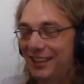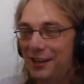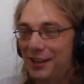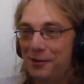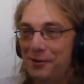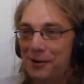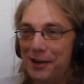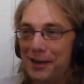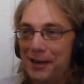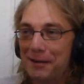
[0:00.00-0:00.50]

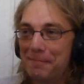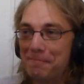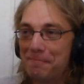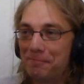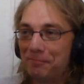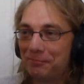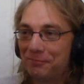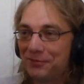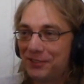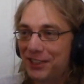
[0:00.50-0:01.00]
Oh,
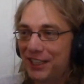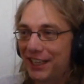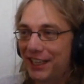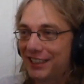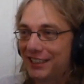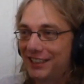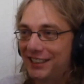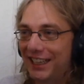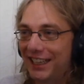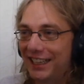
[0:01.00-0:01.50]

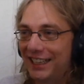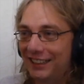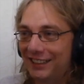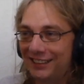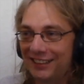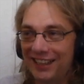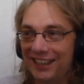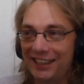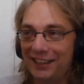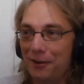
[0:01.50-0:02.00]
check
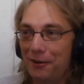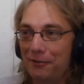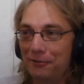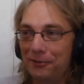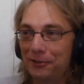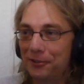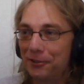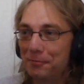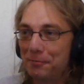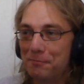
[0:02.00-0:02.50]
that
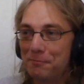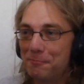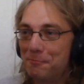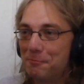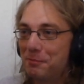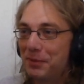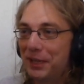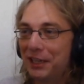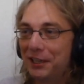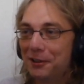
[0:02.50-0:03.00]
off on the
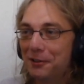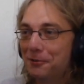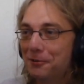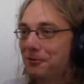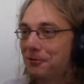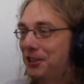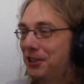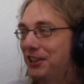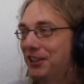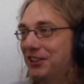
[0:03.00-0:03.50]
bingo
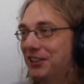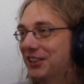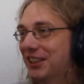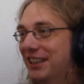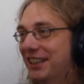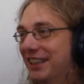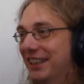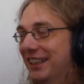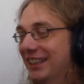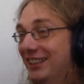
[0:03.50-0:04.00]
sheets,
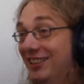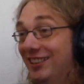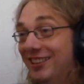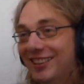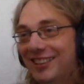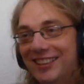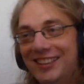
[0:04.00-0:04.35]
I guess.